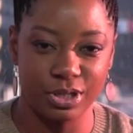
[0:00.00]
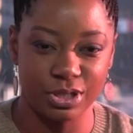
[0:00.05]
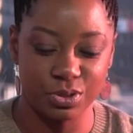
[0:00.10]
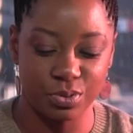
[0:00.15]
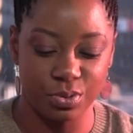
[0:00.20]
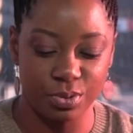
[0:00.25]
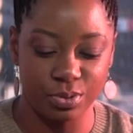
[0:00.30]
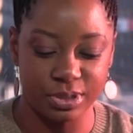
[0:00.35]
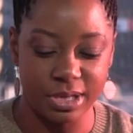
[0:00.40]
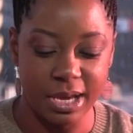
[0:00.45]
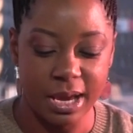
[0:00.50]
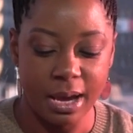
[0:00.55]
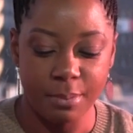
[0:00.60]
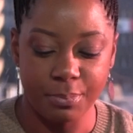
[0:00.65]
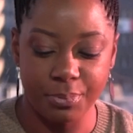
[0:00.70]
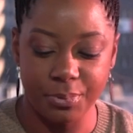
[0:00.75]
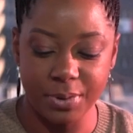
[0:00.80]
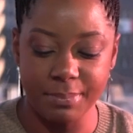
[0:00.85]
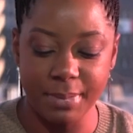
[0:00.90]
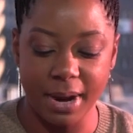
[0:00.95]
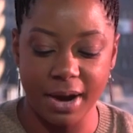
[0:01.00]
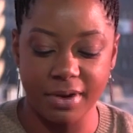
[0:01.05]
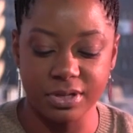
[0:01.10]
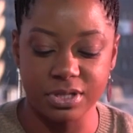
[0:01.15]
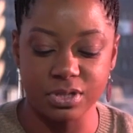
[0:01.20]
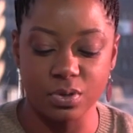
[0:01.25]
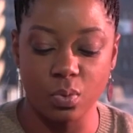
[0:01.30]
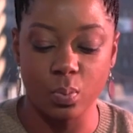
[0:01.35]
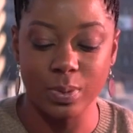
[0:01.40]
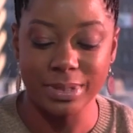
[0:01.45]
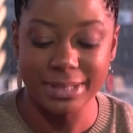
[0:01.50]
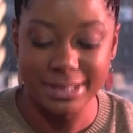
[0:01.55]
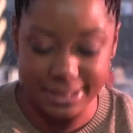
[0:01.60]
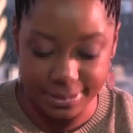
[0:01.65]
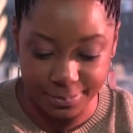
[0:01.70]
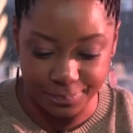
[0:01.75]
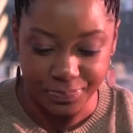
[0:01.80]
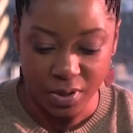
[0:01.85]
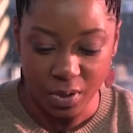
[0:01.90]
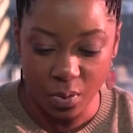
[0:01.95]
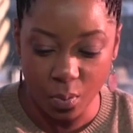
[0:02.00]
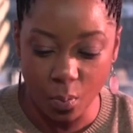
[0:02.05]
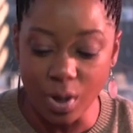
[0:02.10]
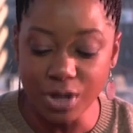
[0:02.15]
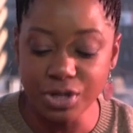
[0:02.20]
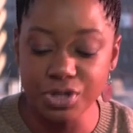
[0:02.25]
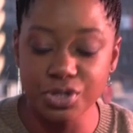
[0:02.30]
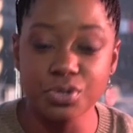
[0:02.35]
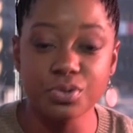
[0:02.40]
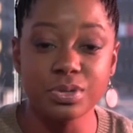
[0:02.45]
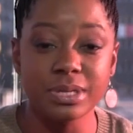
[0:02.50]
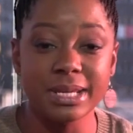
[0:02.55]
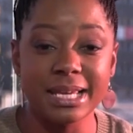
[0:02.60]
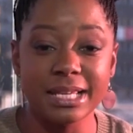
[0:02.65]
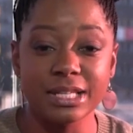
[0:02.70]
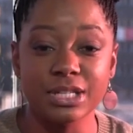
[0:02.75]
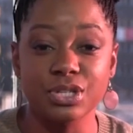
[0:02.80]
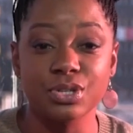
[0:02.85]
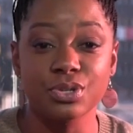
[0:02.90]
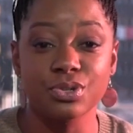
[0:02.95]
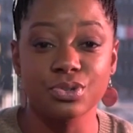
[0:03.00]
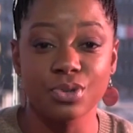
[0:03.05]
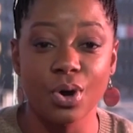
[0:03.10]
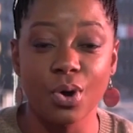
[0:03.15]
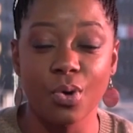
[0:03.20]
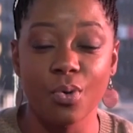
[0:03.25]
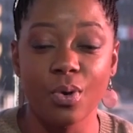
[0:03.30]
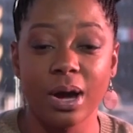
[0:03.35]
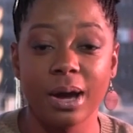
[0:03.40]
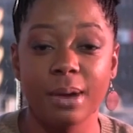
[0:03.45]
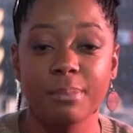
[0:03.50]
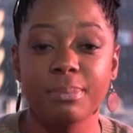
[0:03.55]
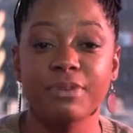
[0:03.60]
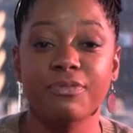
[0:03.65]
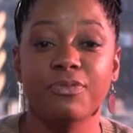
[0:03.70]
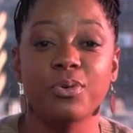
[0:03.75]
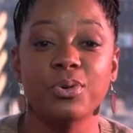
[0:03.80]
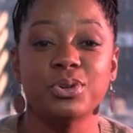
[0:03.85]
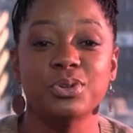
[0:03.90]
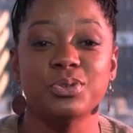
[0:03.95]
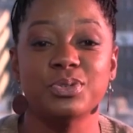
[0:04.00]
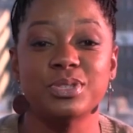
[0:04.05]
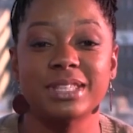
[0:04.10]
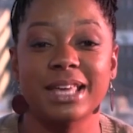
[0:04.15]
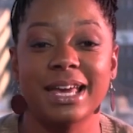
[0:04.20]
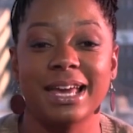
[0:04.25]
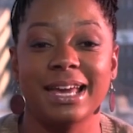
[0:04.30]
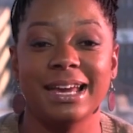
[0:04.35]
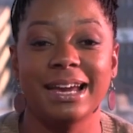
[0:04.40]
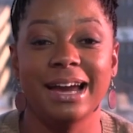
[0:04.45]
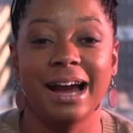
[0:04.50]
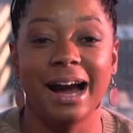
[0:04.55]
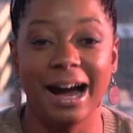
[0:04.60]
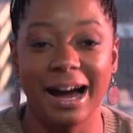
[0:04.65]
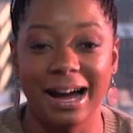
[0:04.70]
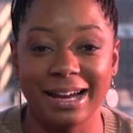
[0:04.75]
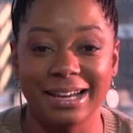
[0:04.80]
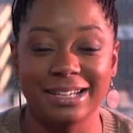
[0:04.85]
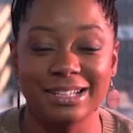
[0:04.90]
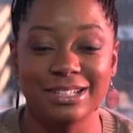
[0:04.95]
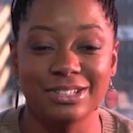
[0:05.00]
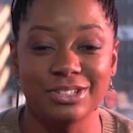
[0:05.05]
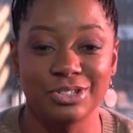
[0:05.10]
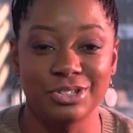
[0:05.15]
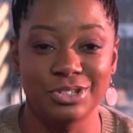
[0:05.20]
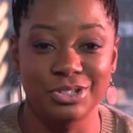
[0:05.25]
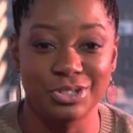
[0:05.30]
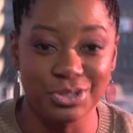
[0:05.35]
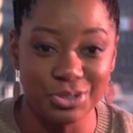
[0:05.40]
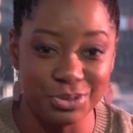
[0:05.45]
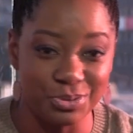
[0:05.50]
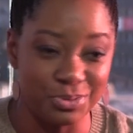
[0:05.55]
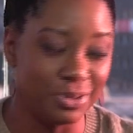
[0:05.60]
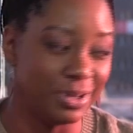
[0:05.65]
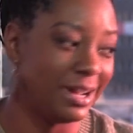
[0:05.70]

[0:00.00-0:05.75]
It's called Pre-Marital Wisdom. What you need to know before you say I do.